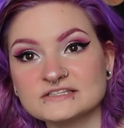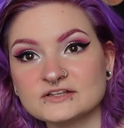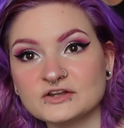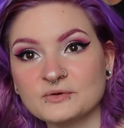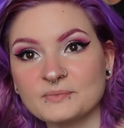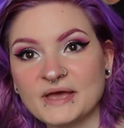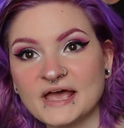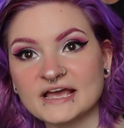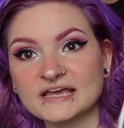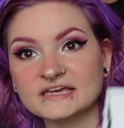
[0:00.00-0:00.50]
the little
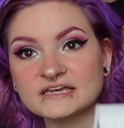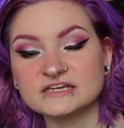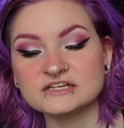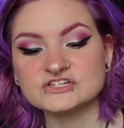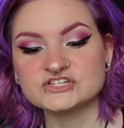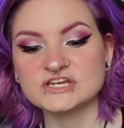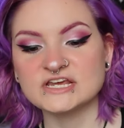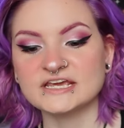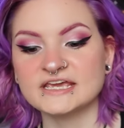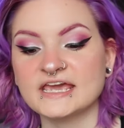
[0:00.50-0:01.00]

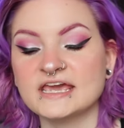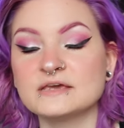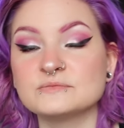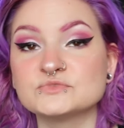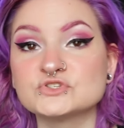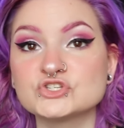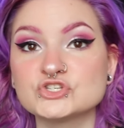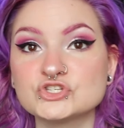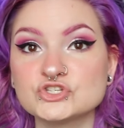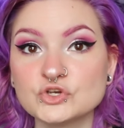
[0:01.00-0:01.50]
package. It came
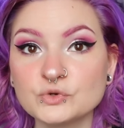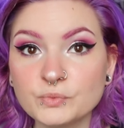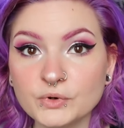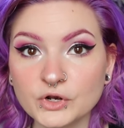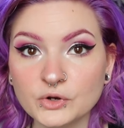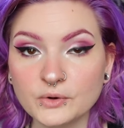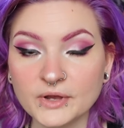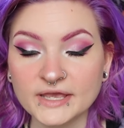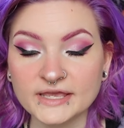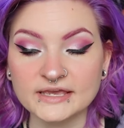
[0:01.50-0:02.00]
super
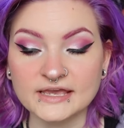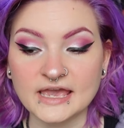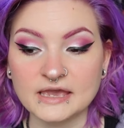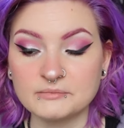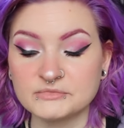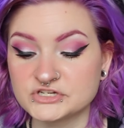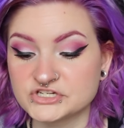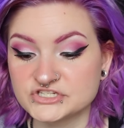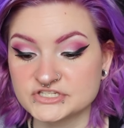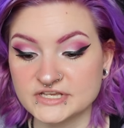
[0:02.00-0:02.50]
quick. It
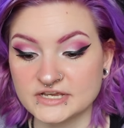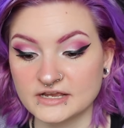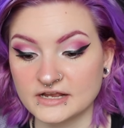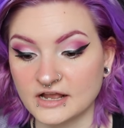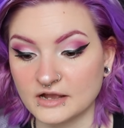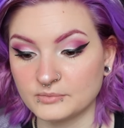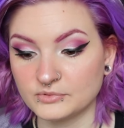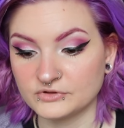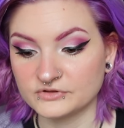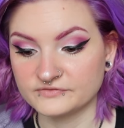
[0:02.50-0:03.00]
came in just like a
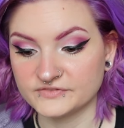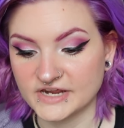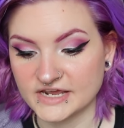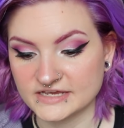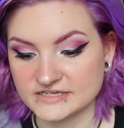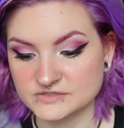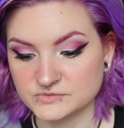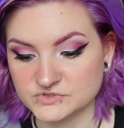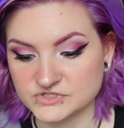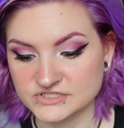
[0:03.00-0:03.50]
couple of
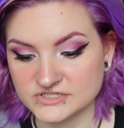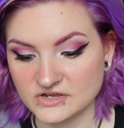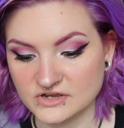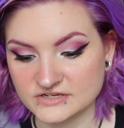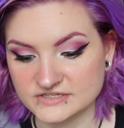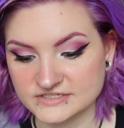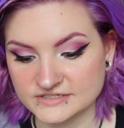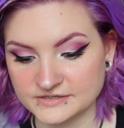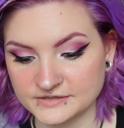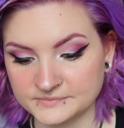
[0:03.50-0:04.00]
days, which is
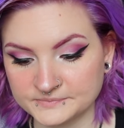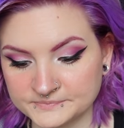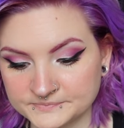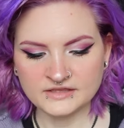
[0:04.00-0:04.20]
awesome.